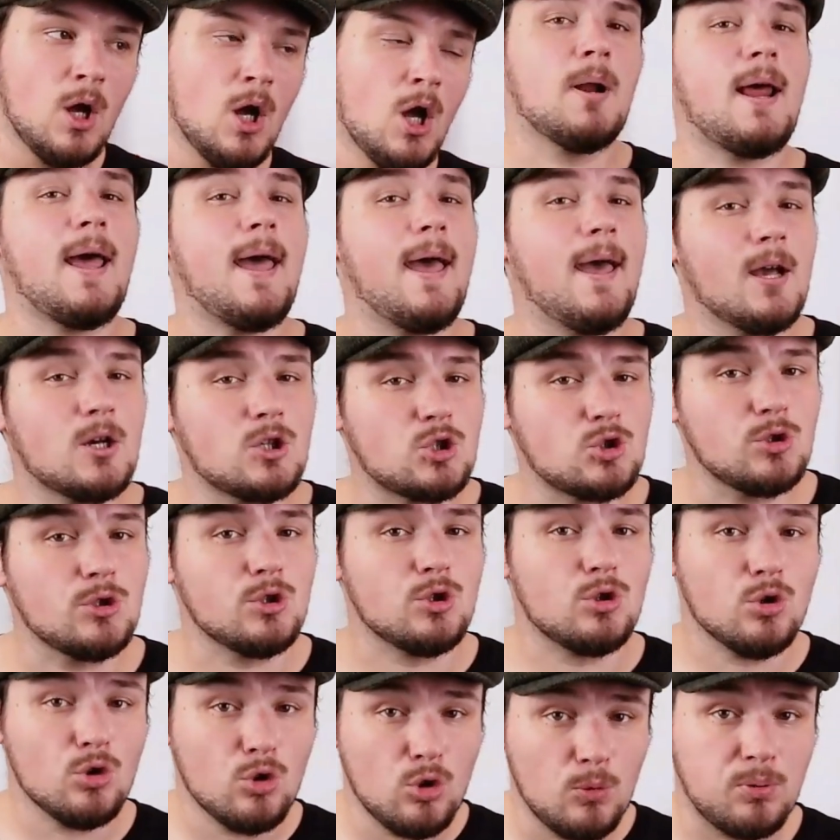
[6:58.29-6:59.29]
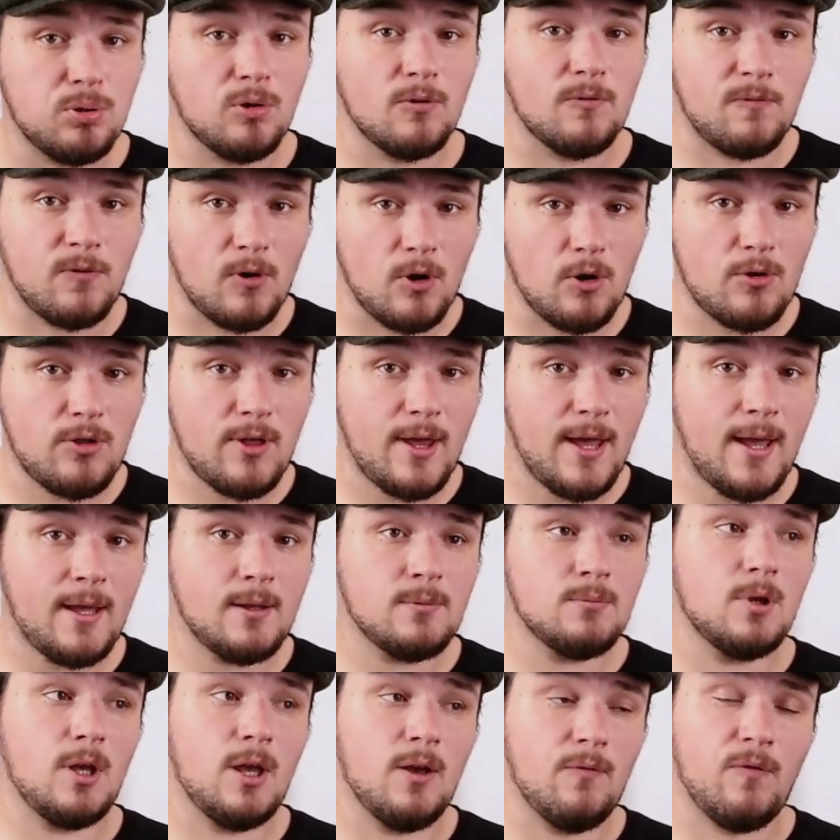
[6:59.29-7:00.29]
But I actually do prefer
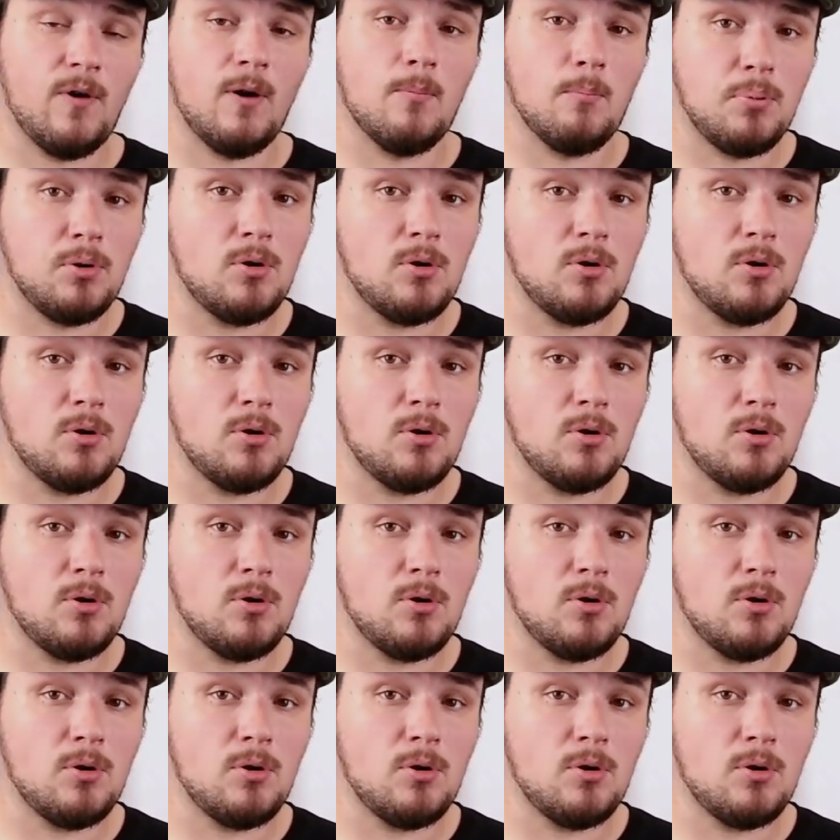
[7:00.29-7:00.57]
that. If I'm